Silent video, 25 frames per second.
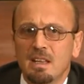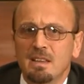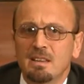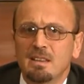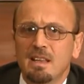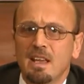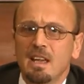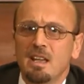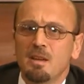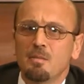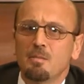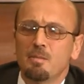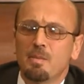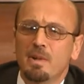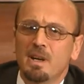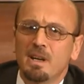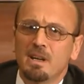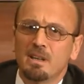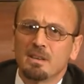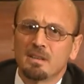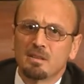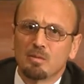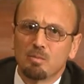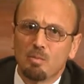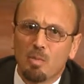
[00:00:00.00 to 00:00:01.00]
They
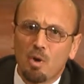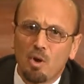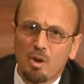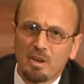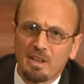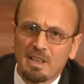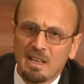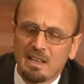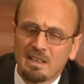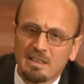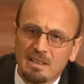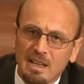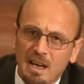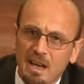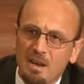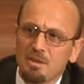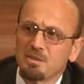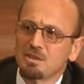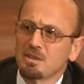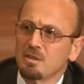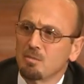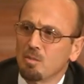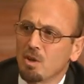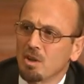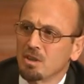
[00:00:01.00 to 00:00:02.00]
burnt more than
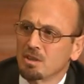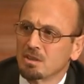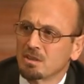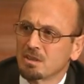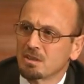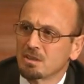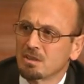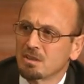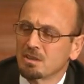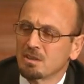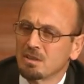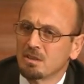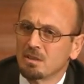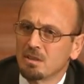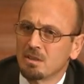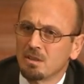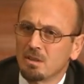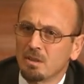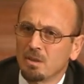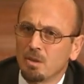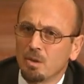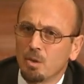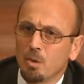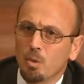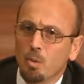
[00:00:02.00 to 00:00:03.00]
1,000 mosques.
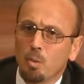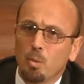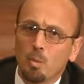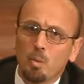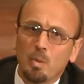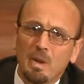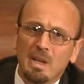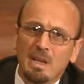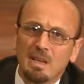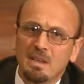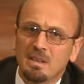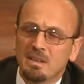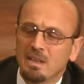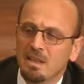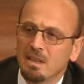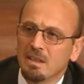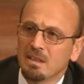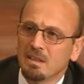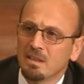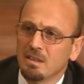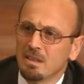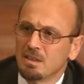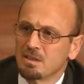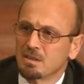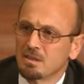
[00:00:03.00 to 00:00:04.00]
We
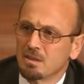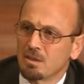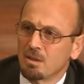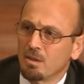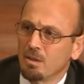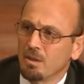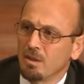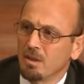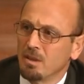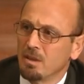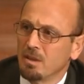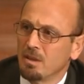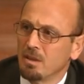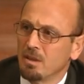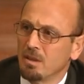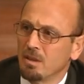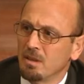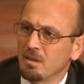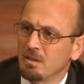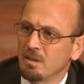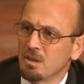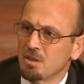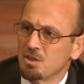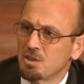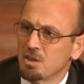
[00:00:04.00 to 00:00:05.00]
didn't destroy
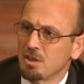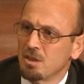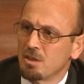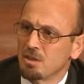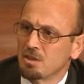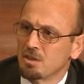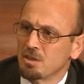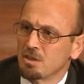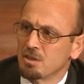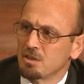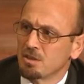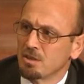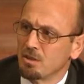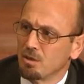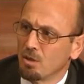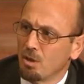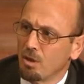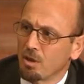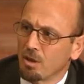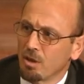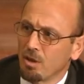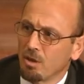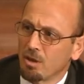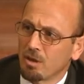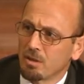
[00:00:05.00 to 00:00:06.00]
the churches, nor
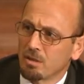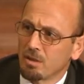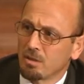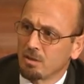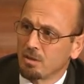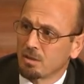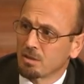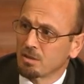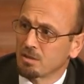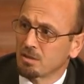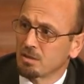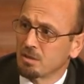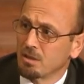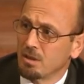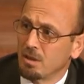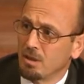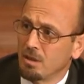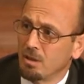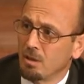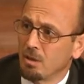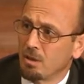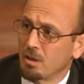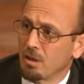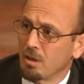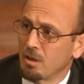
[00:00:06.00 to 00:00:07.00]
Orthodox
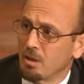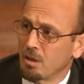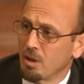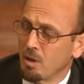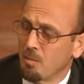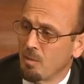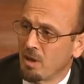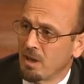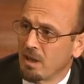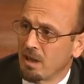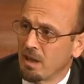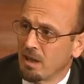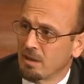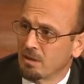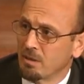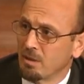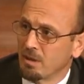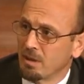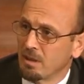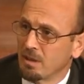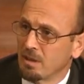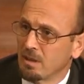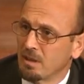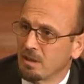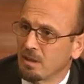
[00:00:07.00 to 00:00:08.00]
nor Roman Catholic.